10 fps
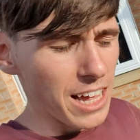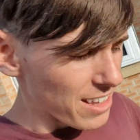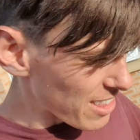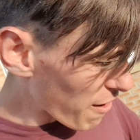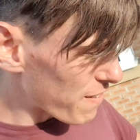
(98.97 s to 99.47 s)

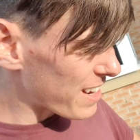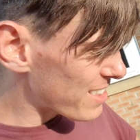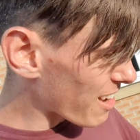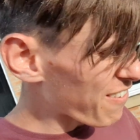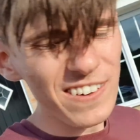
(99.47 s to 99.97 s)

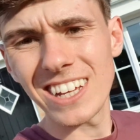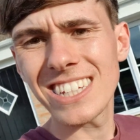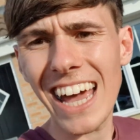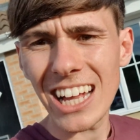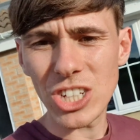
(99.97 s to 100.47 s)
Definitely
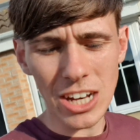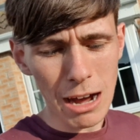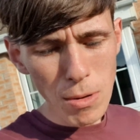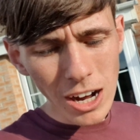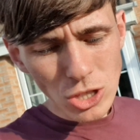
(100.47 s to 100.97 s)
sketchy. Now
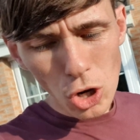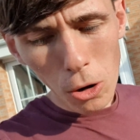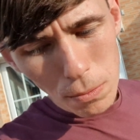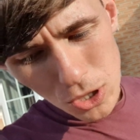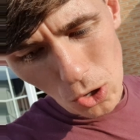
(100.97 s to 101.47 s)
my
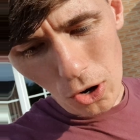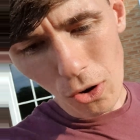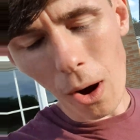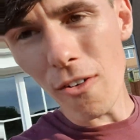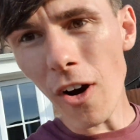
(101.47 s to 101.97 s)

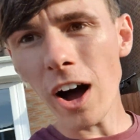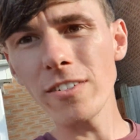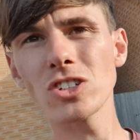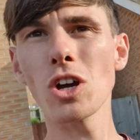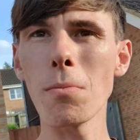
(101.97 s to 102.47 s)
topsoil
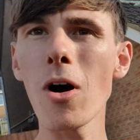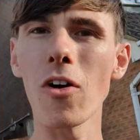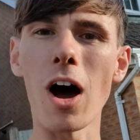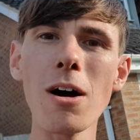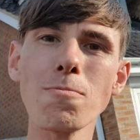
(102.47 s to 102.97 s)
arrives tomorrow,